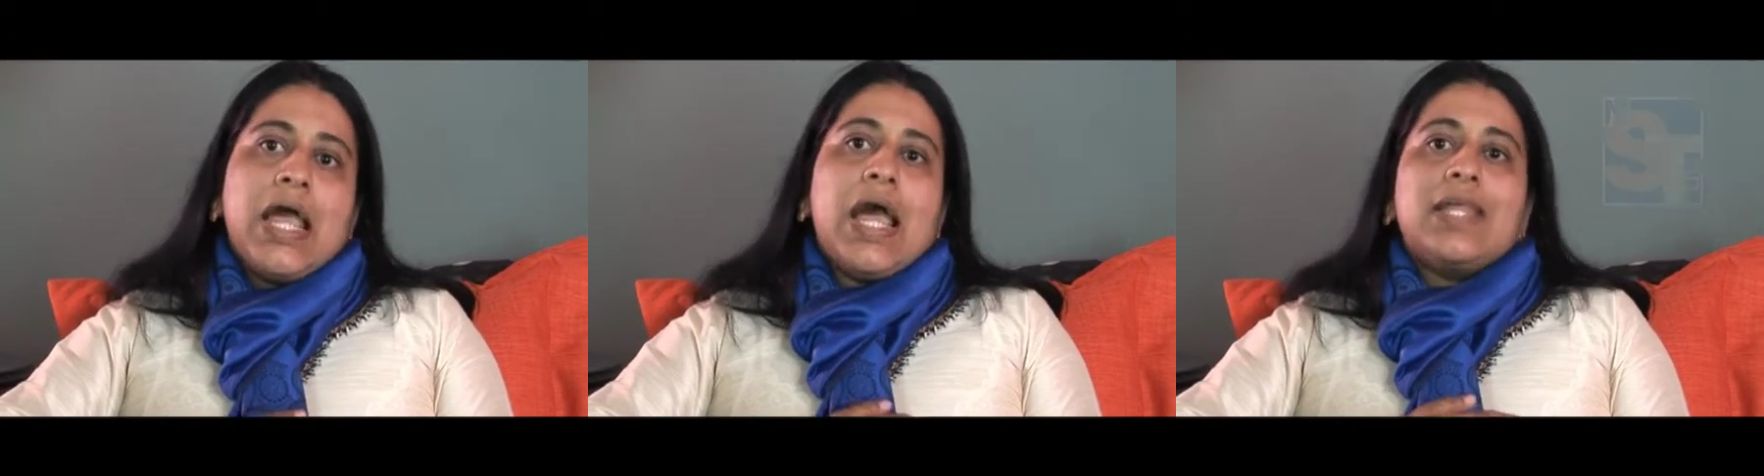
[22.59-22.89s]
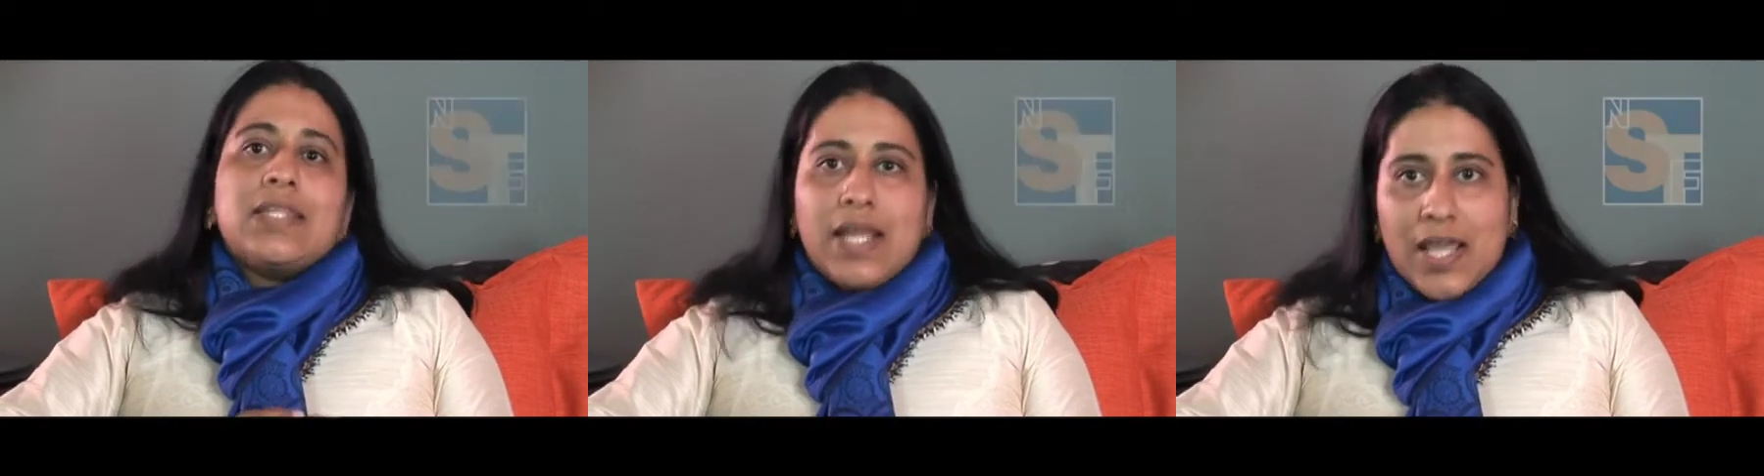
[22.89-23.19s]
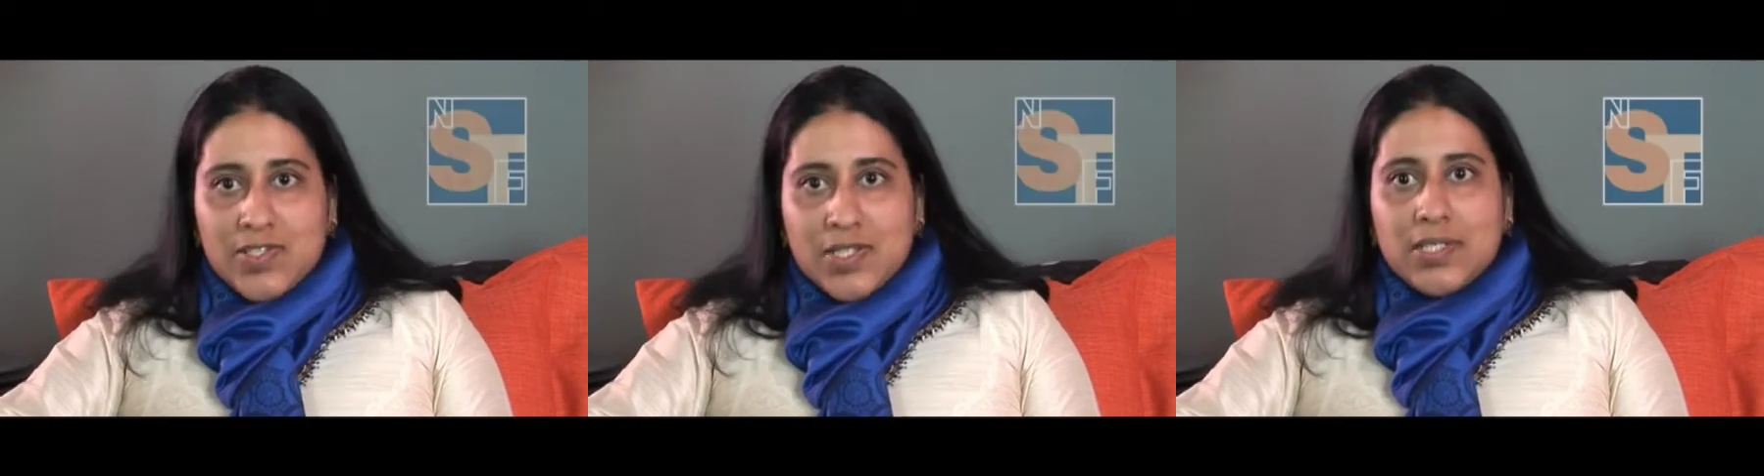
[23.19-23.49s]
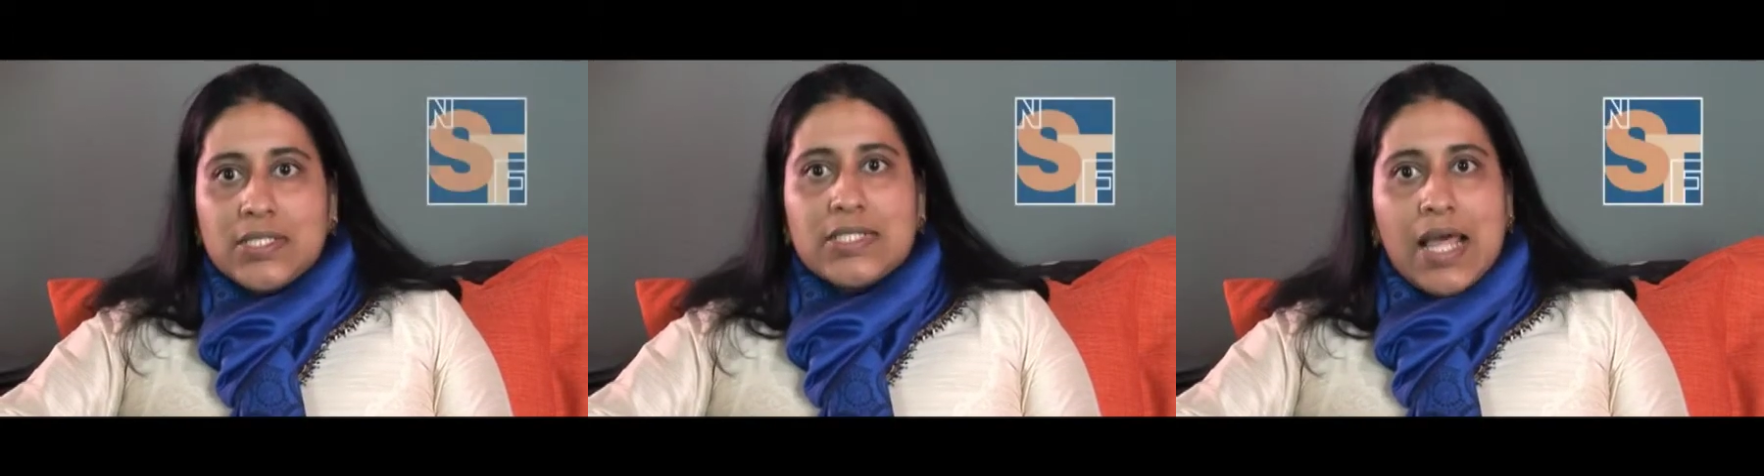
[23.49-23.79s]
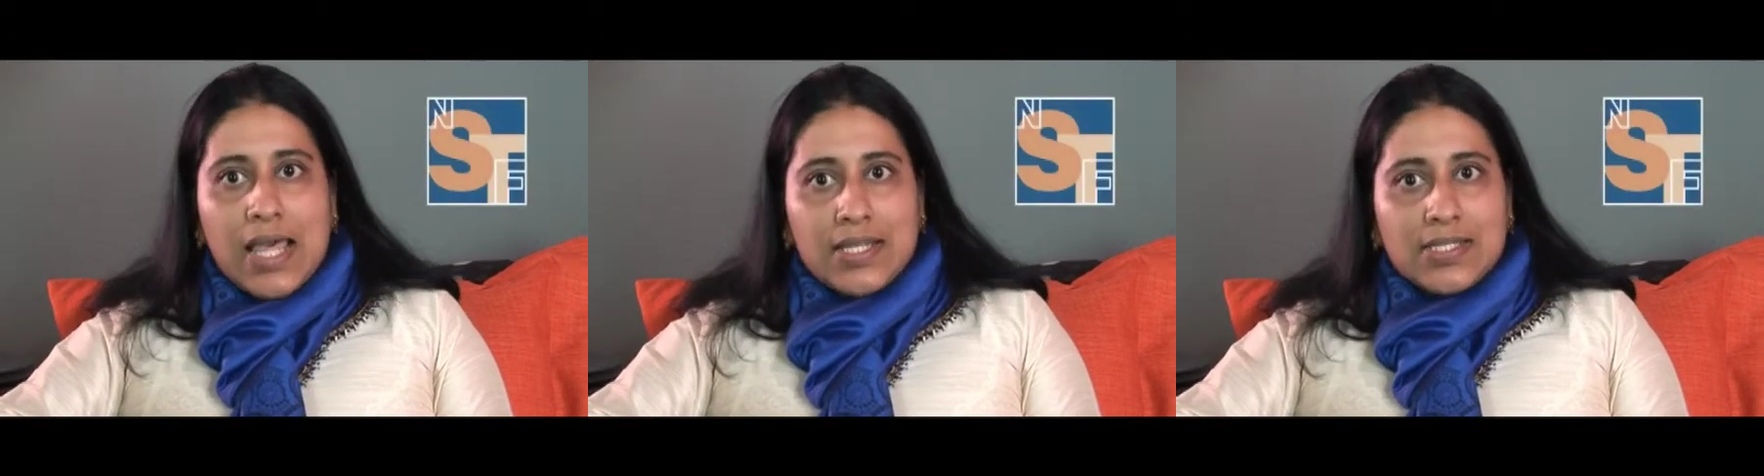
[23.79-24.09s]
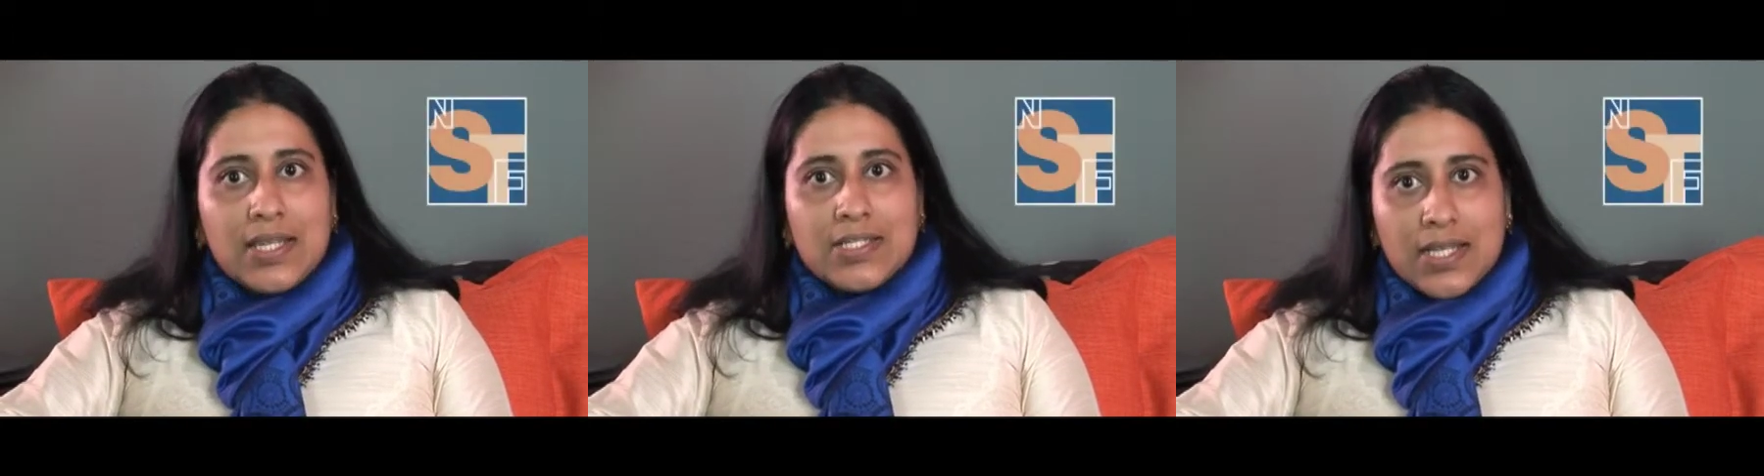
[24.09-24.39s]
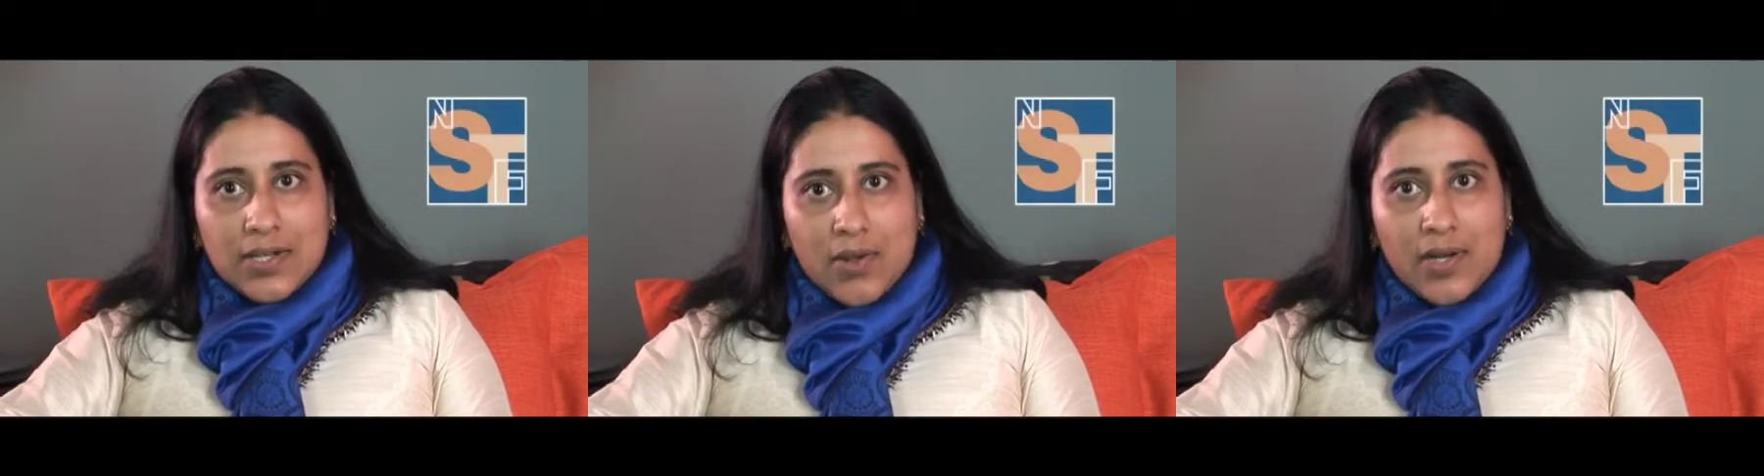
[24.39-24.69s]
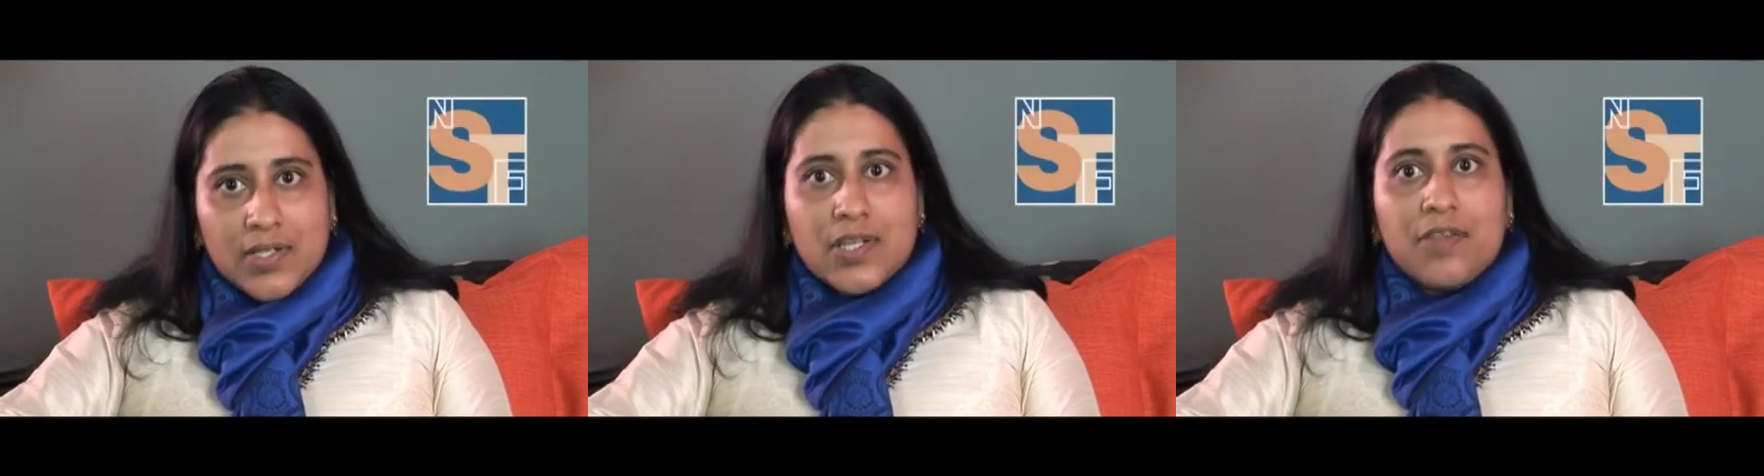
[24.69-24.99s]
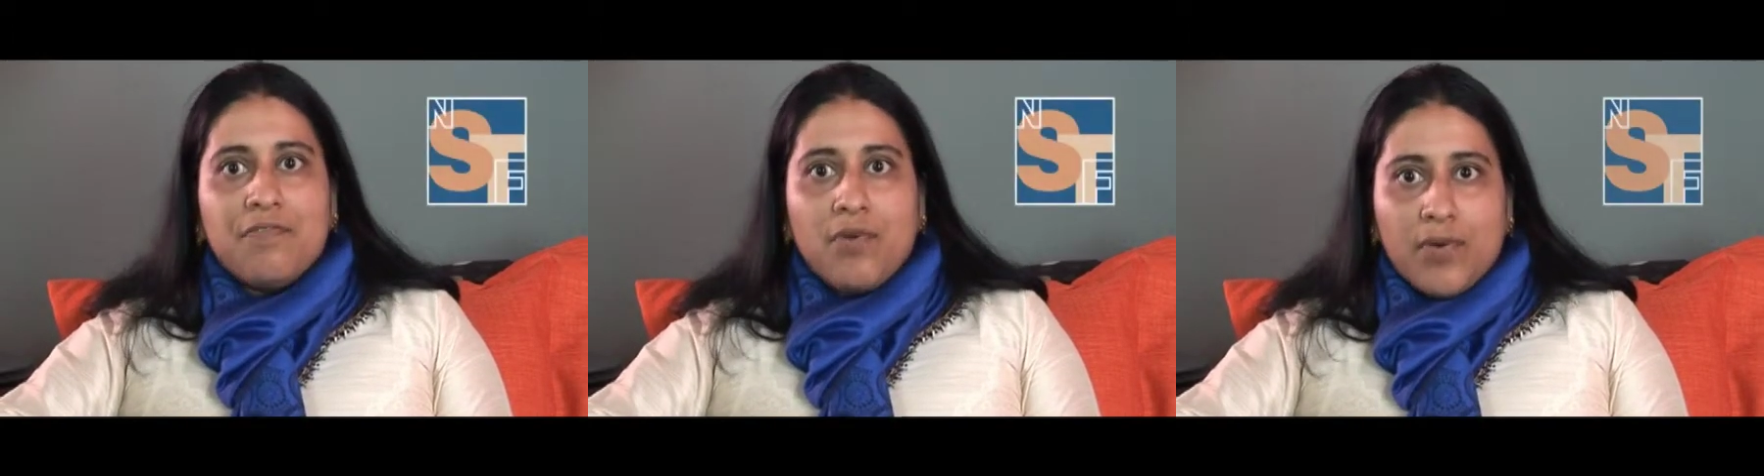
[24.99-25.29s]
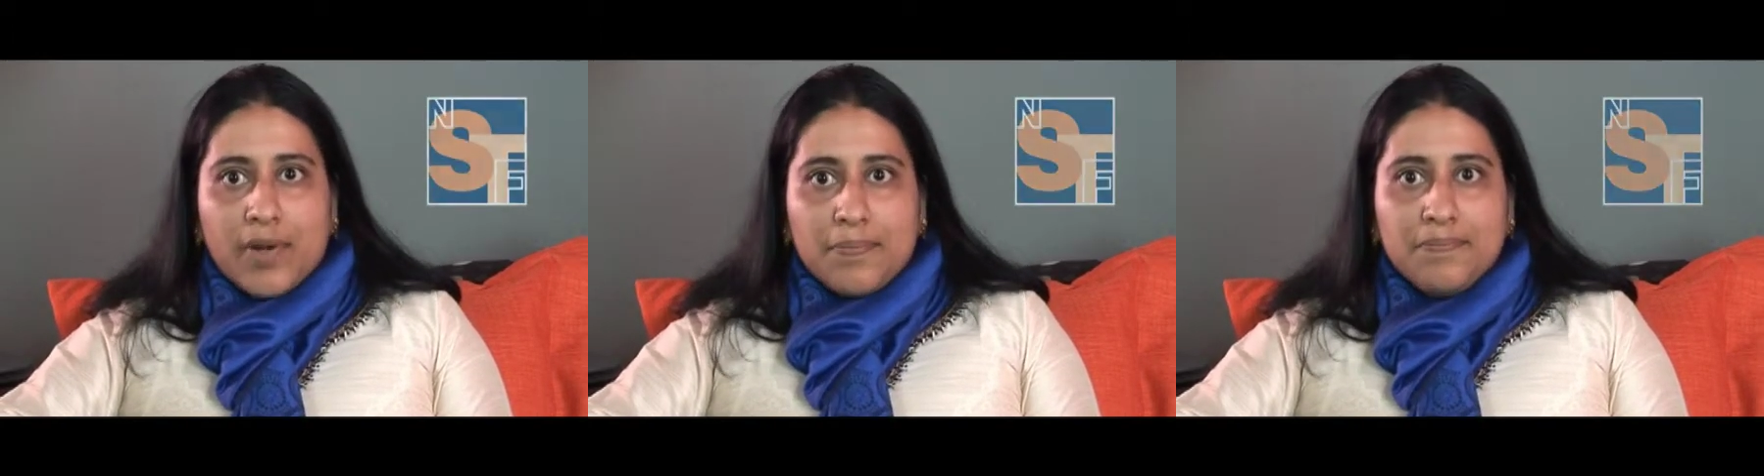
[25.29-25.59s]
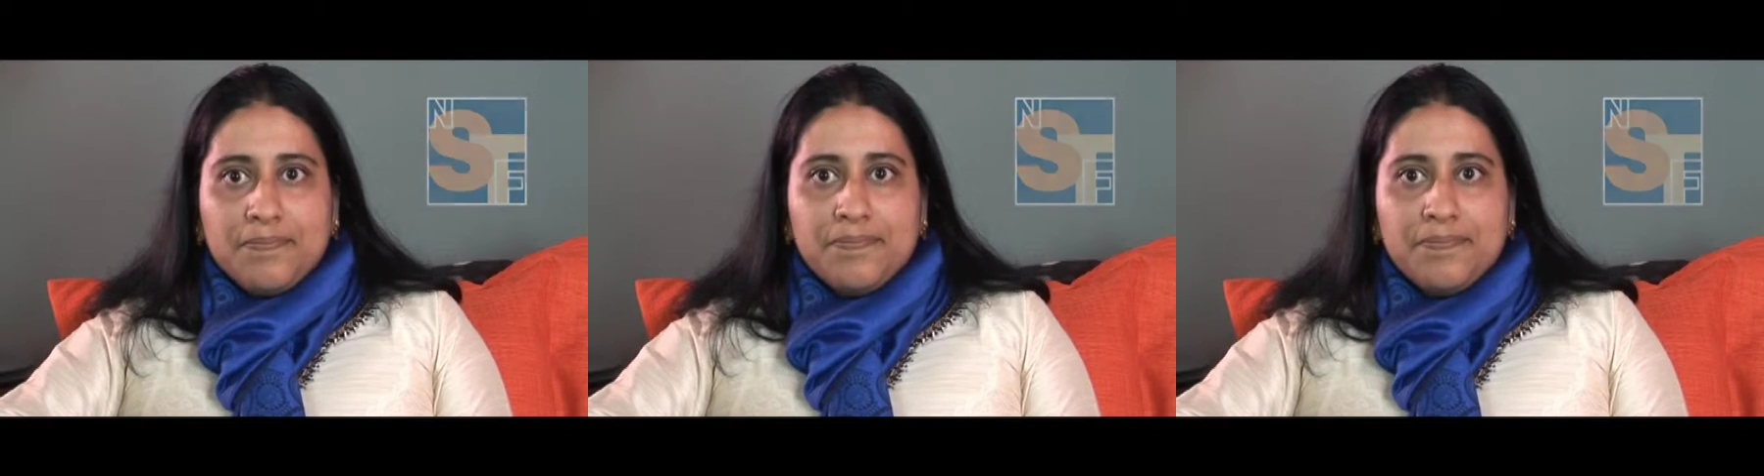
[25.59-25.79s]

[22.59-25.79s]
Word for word: and the National Science and Technology Forum.